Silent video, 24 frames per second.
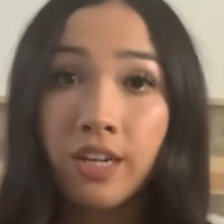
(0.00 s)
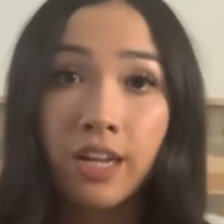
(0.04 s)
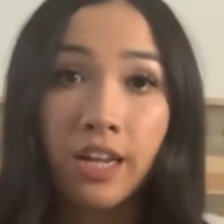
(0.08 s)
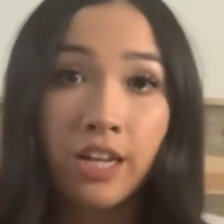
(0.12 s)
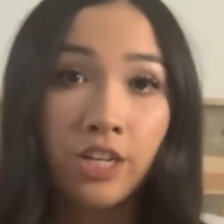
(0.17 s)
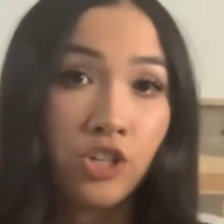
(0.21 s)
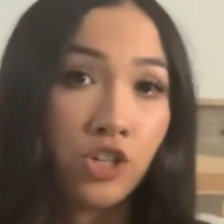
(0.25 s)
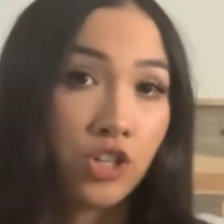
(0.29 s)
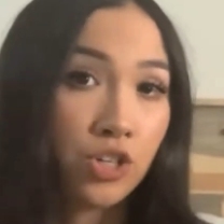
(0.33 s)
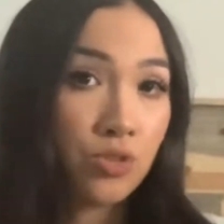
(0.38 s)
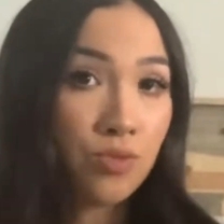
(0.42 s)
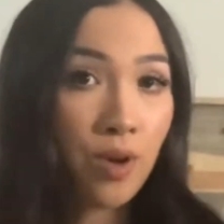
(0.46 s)

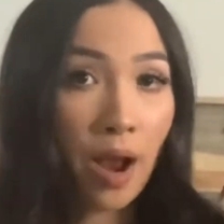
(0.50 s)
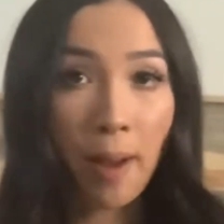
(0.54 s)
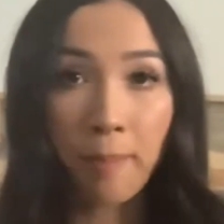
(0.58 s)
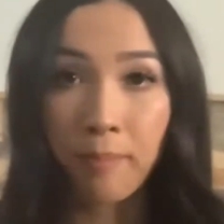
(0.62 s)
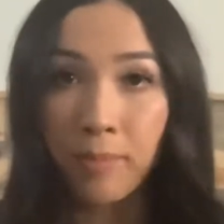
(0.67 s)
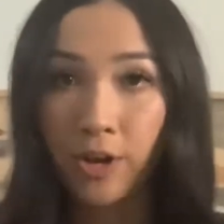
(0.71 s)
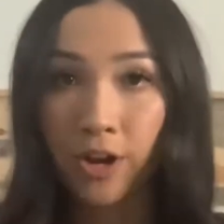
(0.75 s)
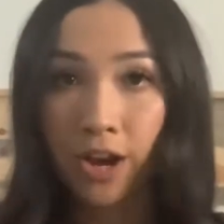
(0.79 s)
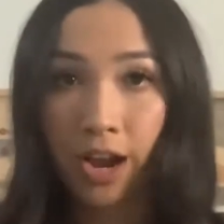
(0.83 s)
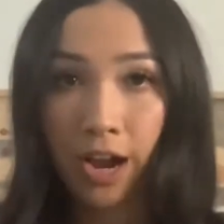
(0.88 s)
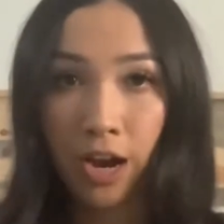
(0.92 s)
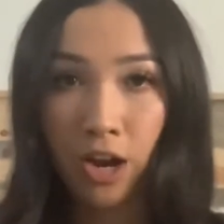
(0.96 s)
and just wrap
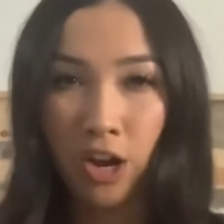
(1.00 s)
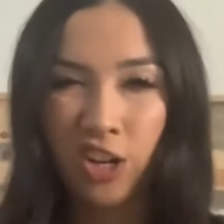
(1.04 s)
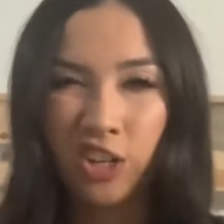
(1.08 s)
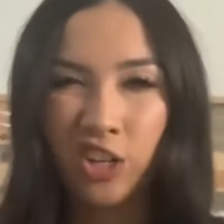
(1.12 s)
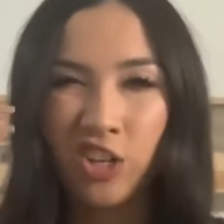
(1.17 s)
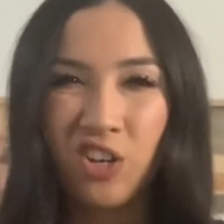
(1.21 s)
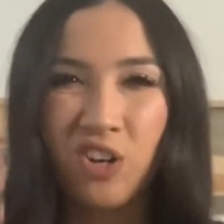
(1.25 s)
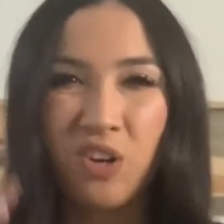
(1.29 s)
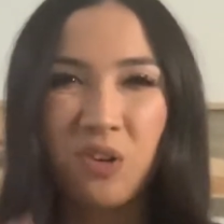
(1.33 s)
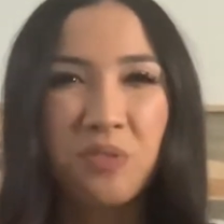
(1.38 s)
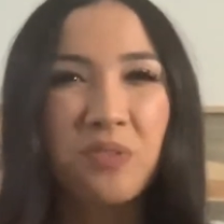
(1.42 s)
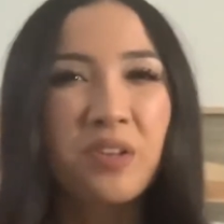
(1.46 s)
your hair.
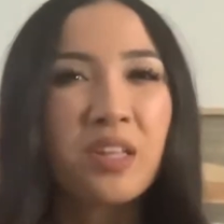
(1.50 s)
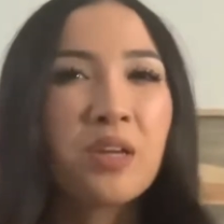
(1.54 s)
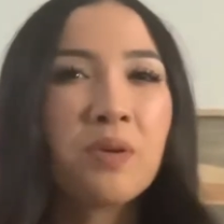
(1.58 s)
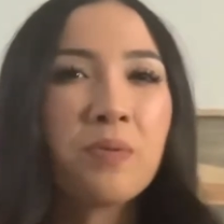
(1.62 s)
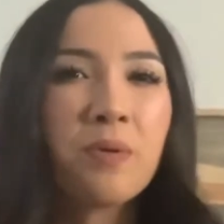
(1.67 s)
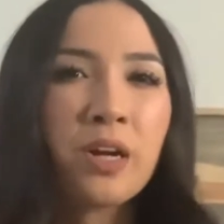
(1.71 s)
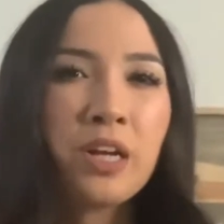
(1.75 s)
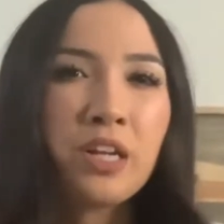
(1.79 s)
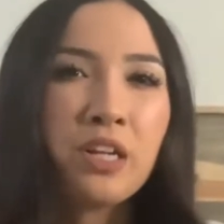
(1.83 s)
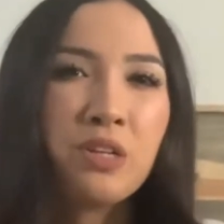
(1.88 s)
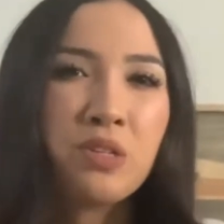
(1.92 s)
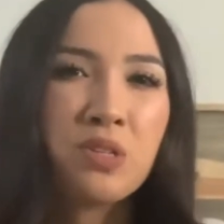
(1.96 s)
You don't really
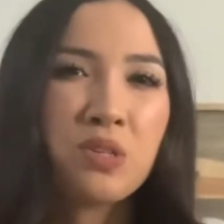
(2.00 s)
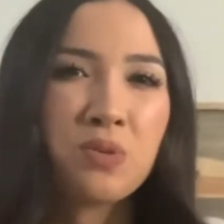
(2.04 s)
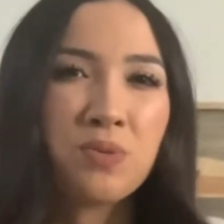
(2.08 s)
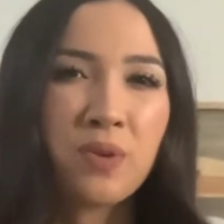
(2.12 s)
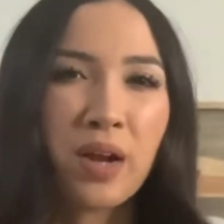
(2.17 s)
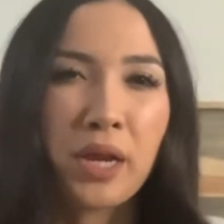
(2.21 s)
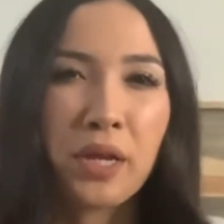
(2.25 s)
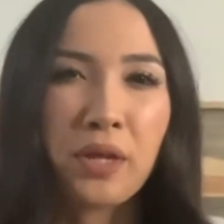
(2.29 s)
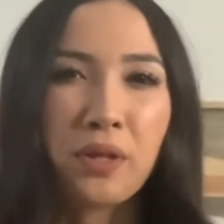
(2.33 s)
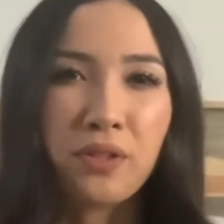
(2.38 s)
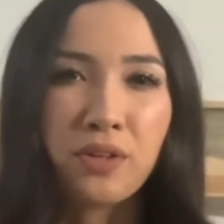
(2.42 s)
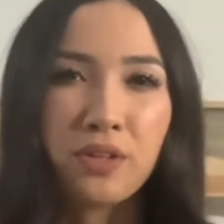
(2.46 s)
want to use a
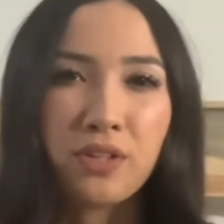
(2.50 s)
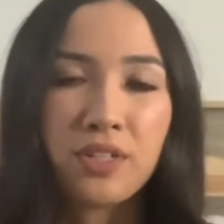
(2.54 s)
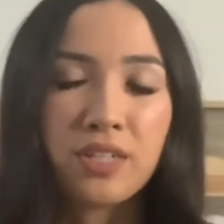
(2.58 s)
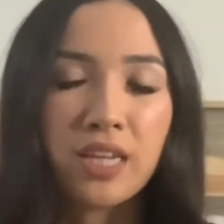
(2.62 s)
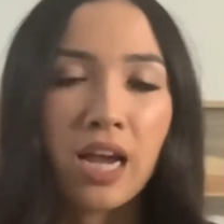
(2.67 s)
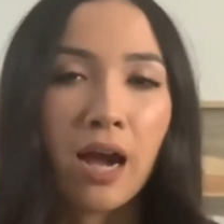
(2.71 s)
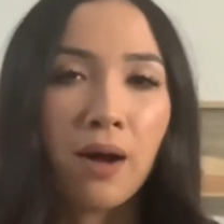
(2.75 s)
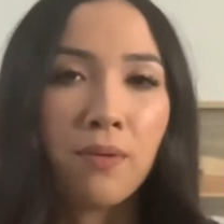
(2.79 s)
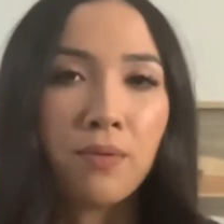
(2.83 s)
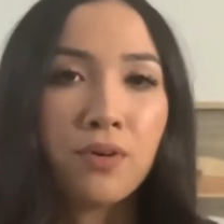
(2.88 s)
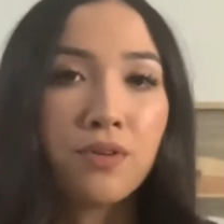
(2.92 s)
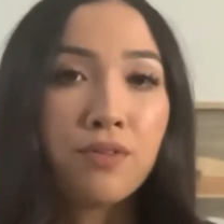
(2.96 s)
regular
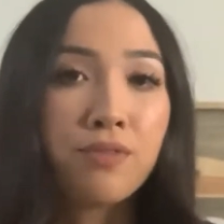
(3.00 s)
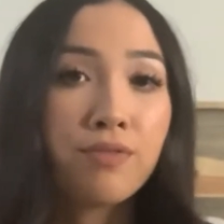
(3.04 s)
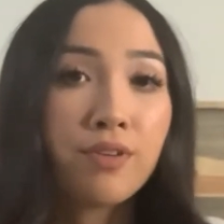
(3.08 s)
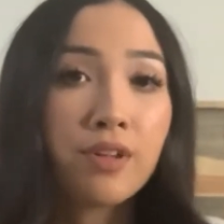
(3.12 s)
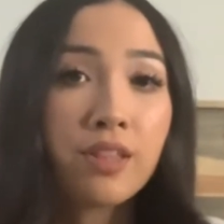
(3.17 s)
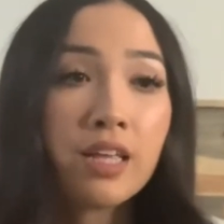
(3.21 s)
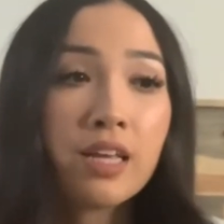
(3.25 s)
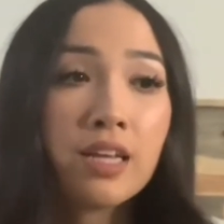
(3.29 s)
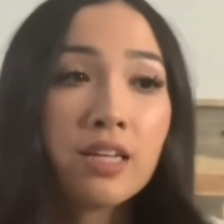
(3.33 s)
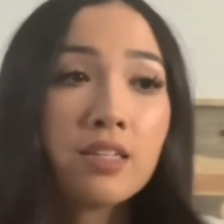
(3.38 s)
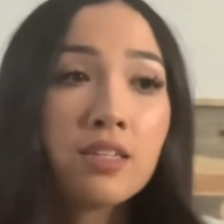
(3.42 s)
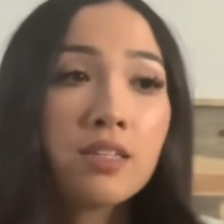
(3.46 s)
towel for
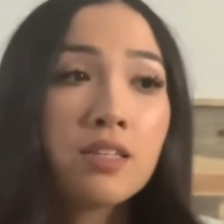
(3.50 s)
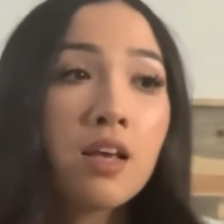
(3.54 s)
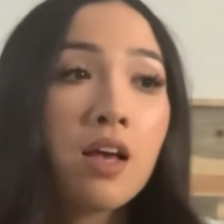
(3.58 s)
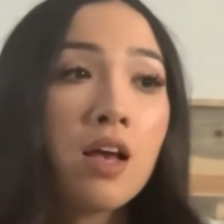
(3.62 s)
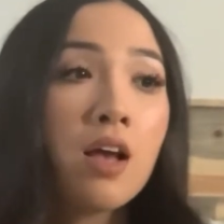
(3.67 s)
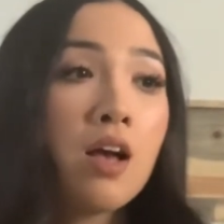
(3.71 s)
this,